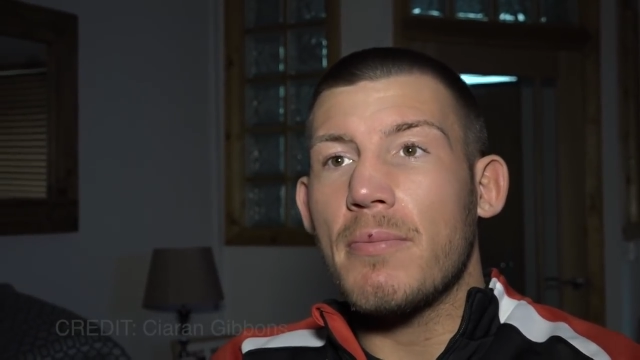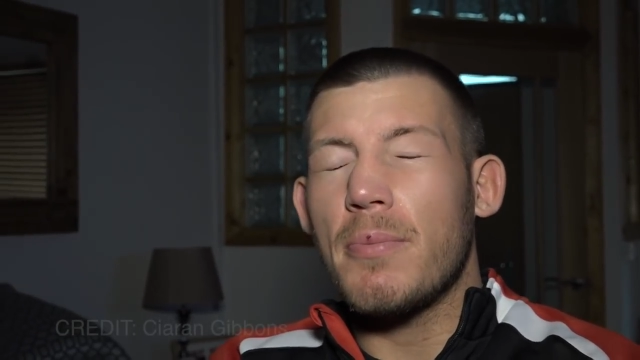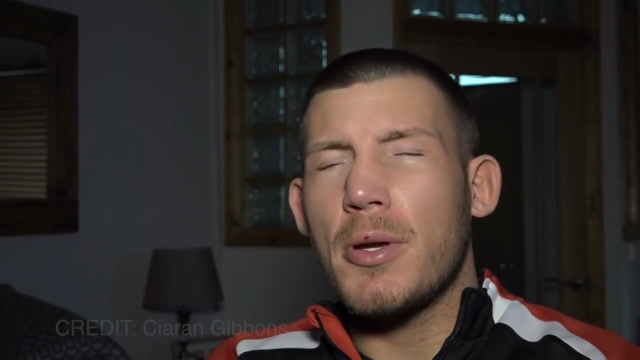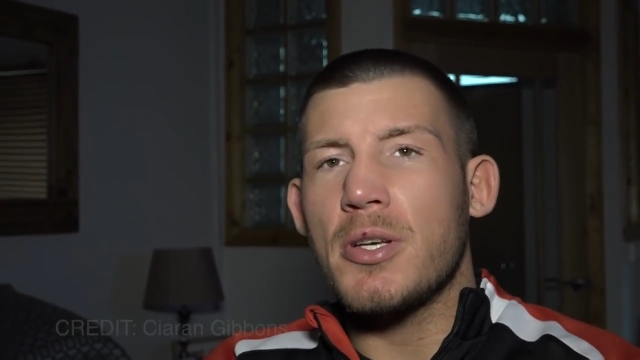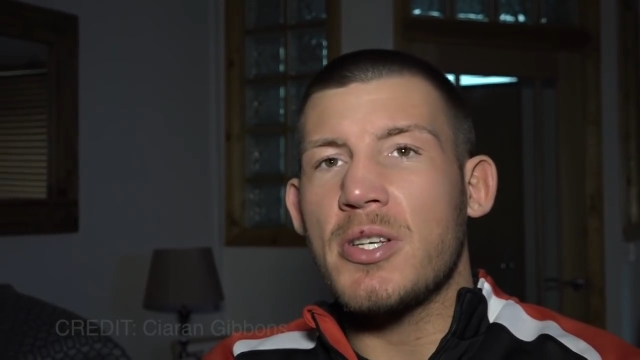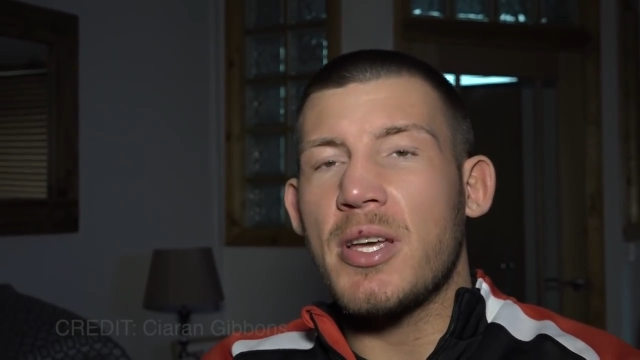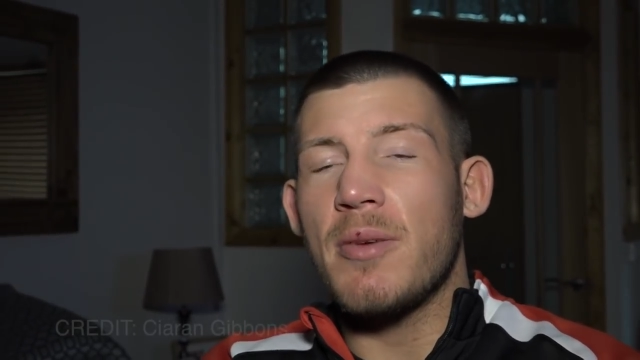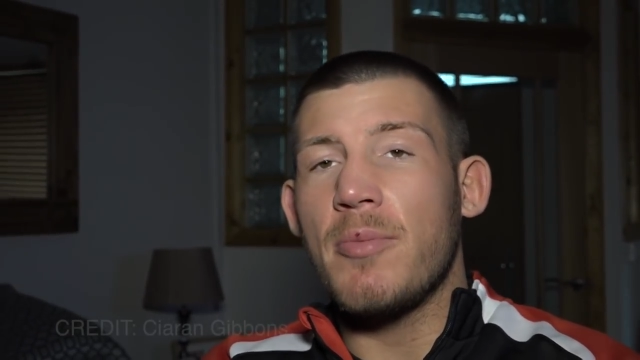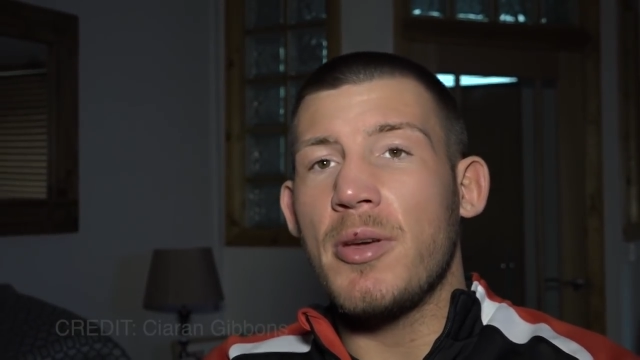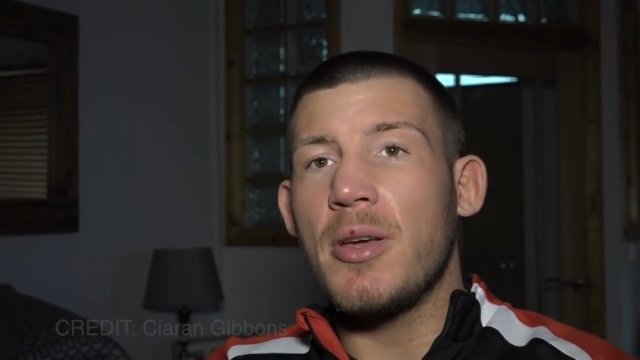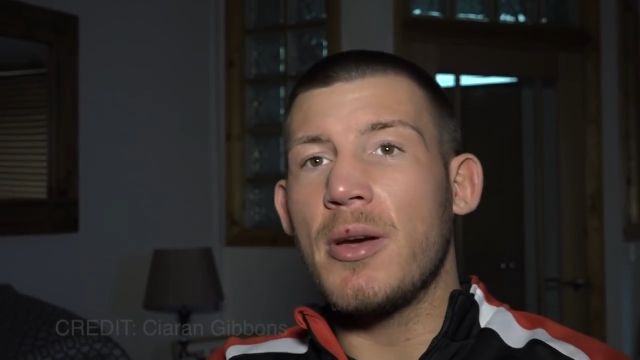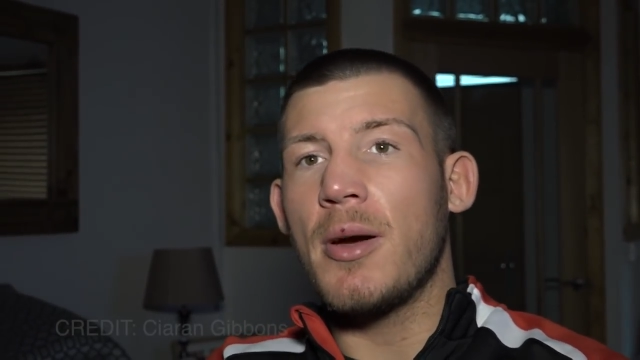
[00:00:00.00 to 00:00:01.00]
because it gave
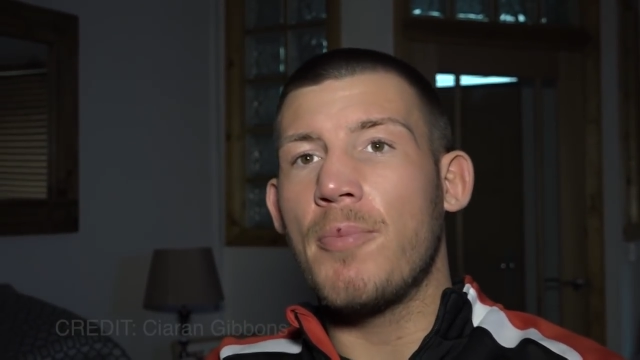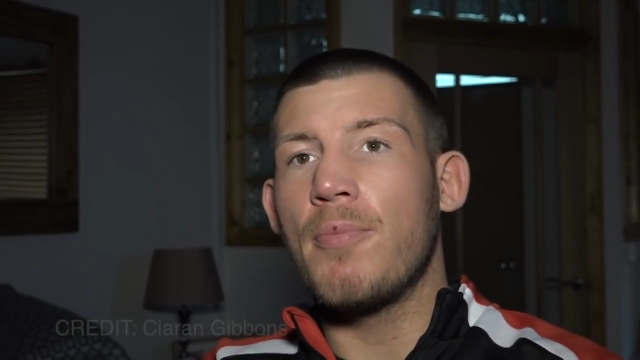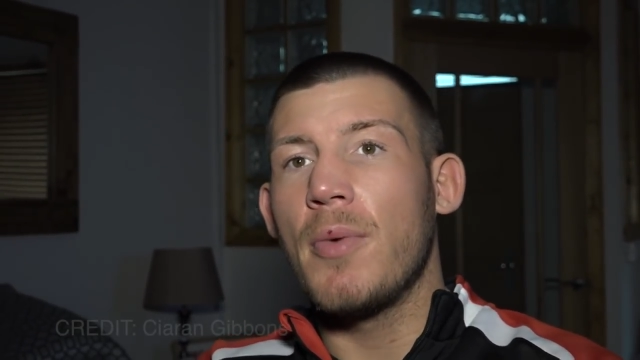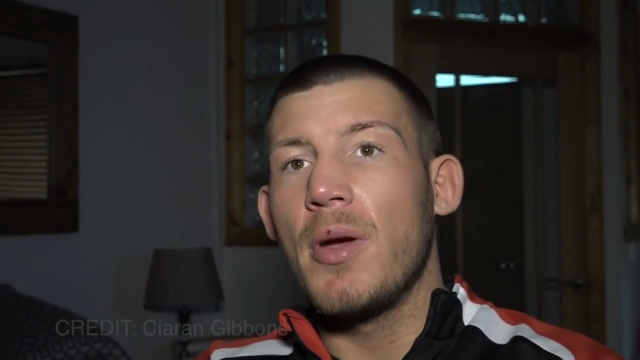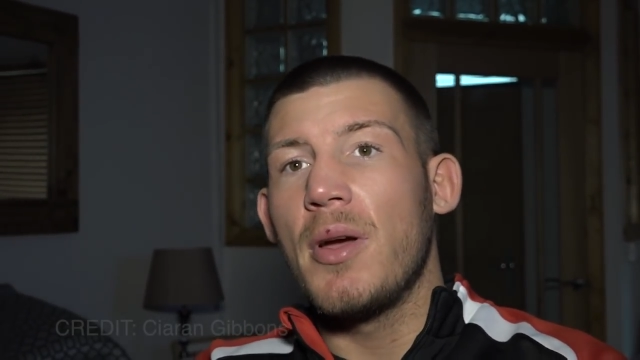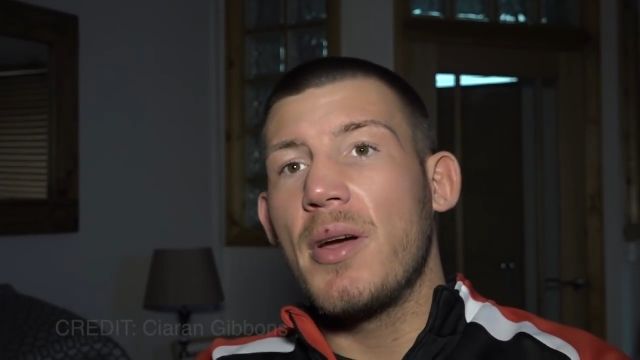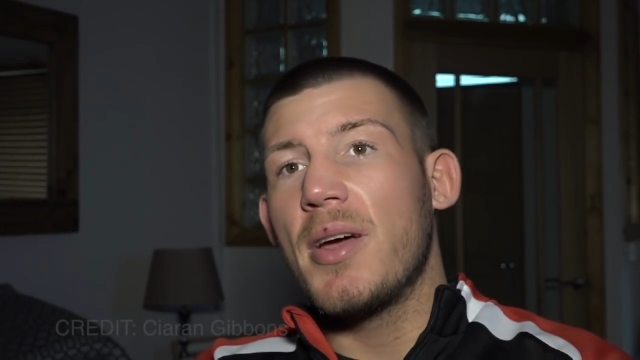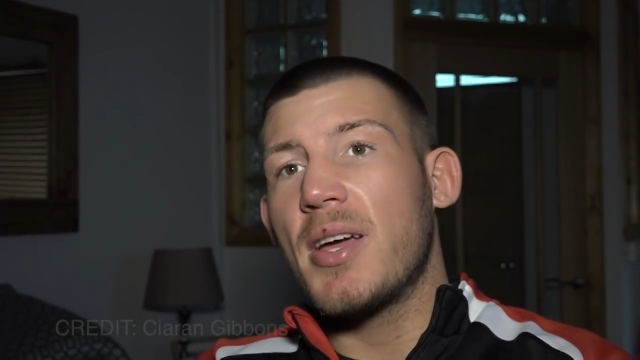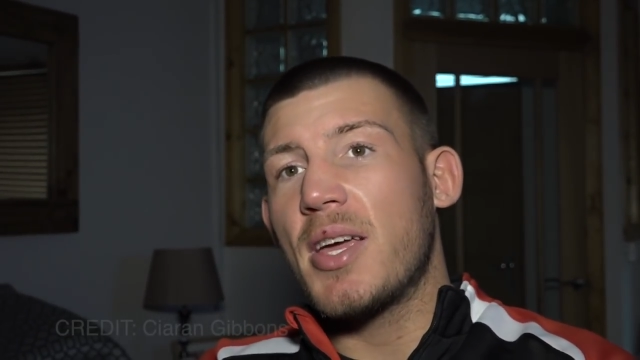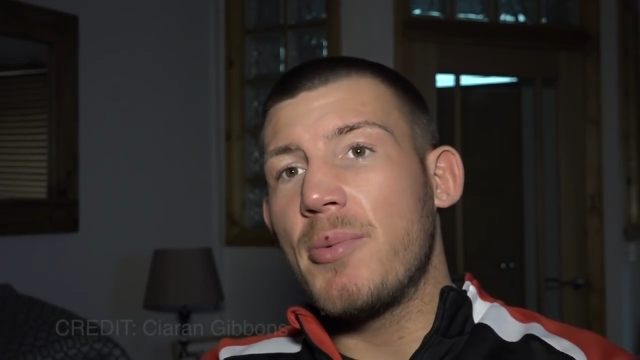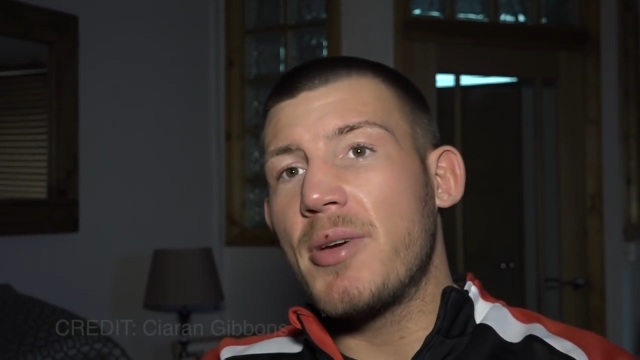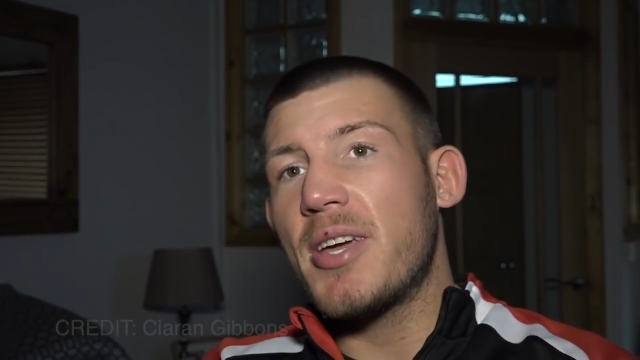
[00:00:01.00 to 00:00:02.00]
me
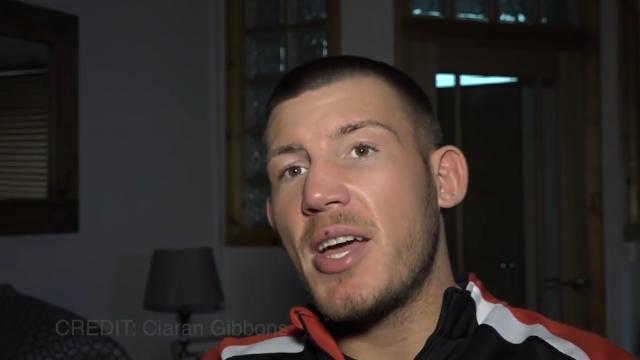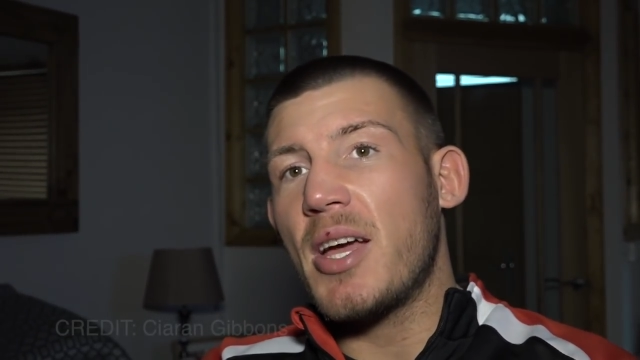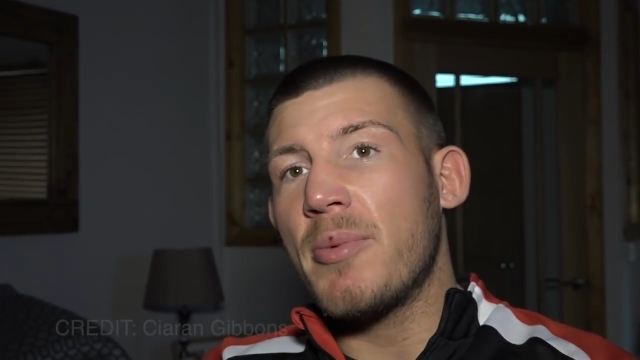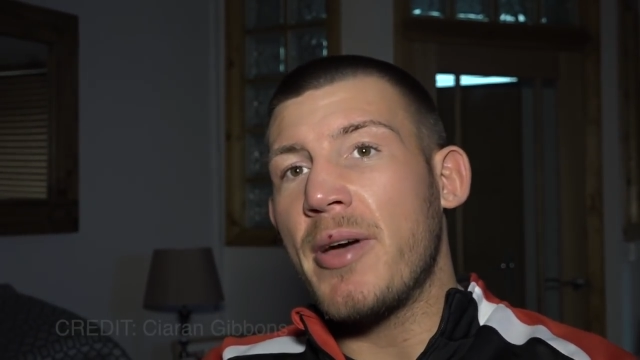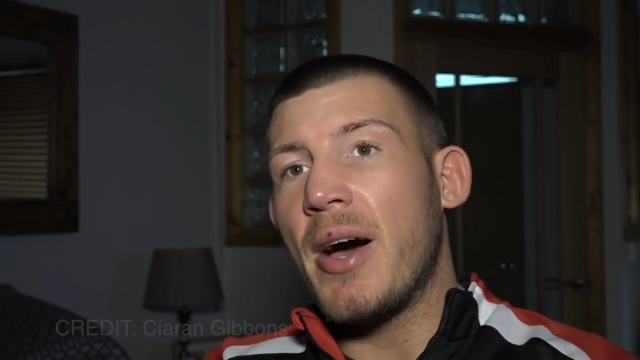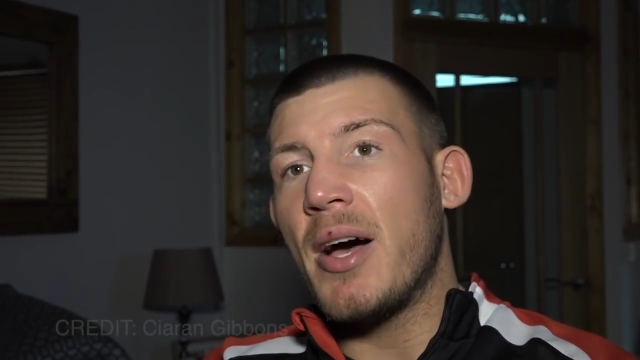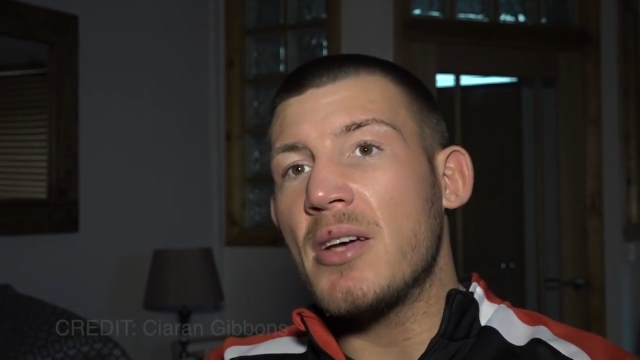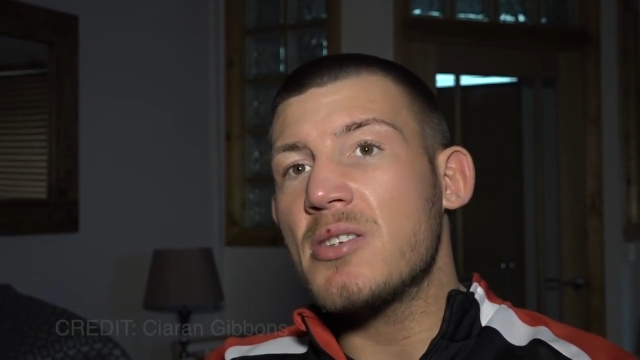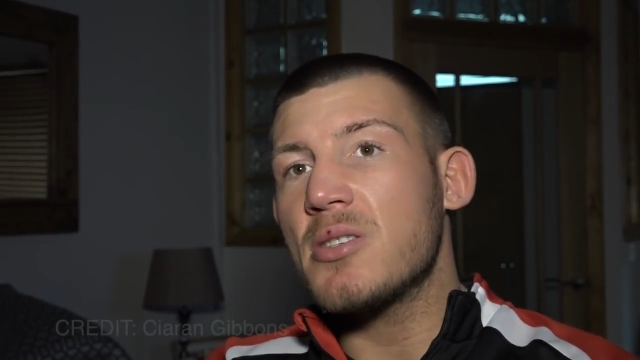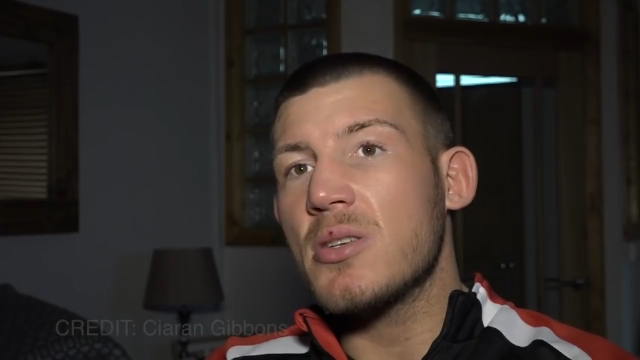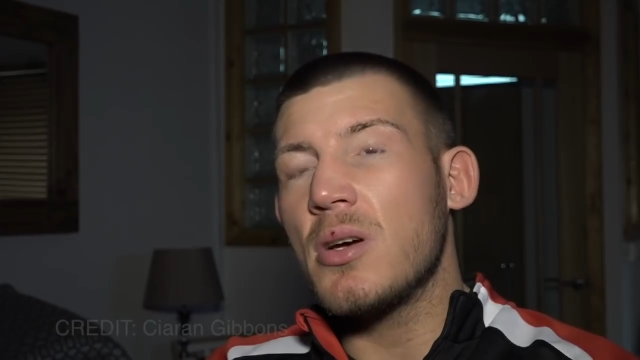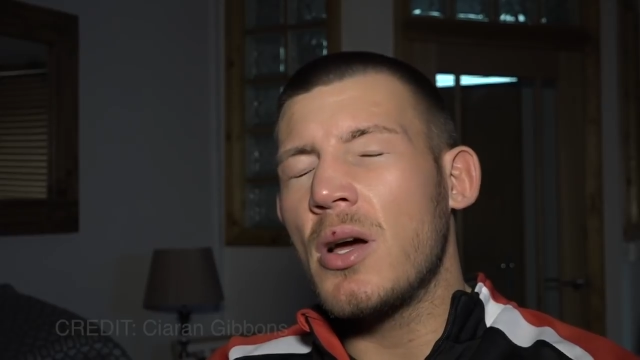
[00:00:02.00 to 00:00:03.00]
a kick up the
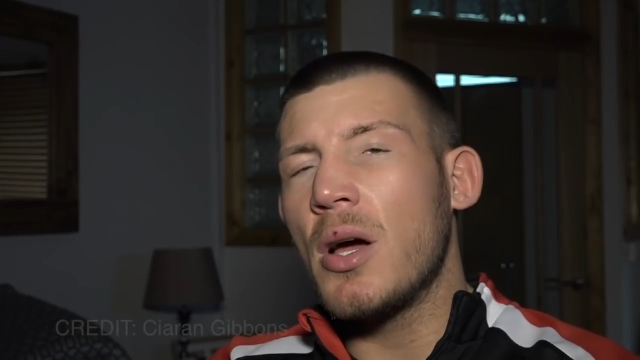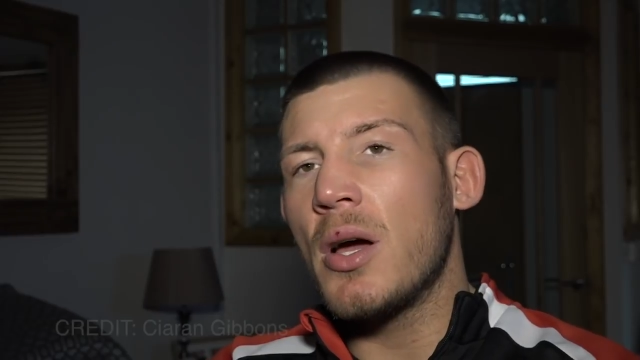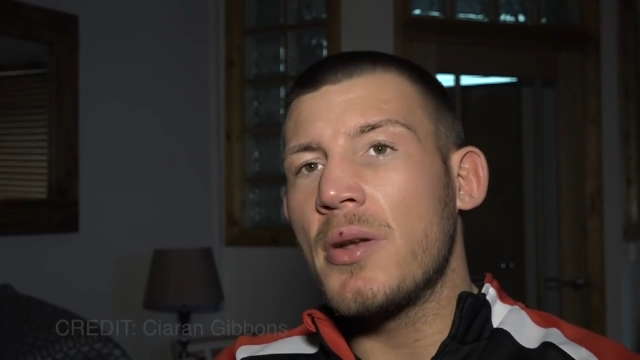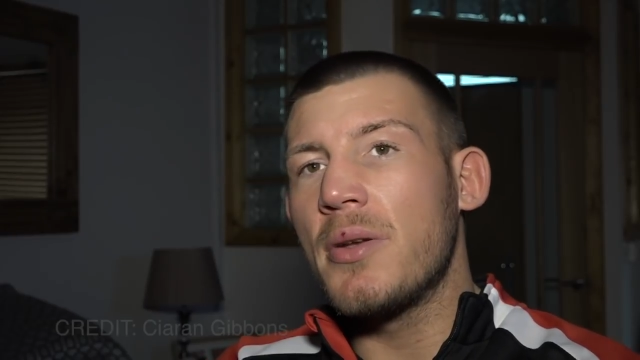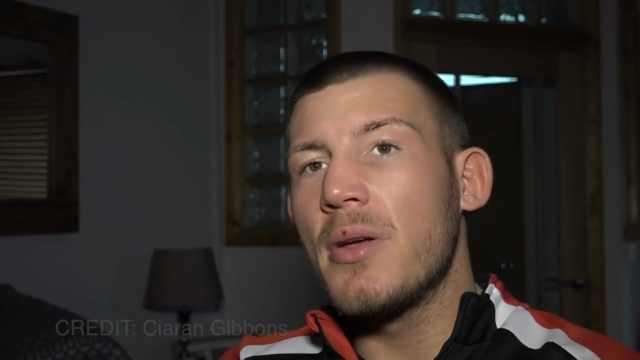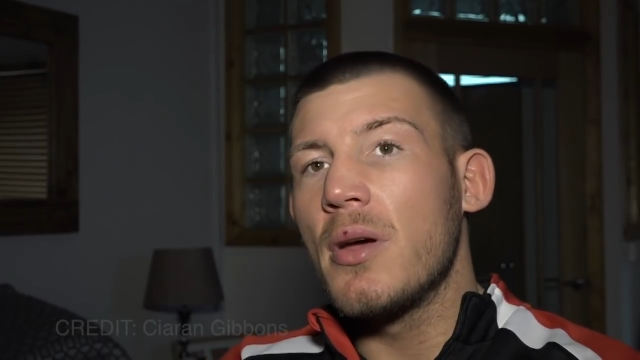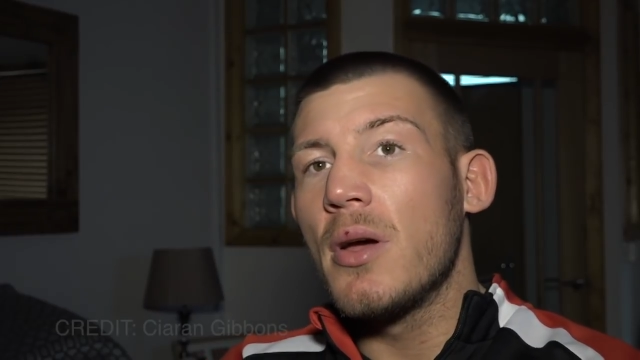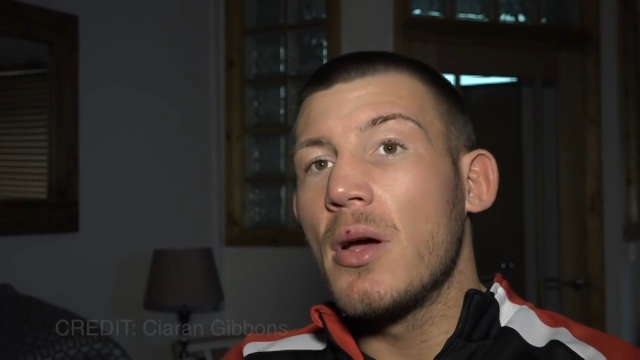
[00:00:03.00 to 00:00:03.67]
arse, and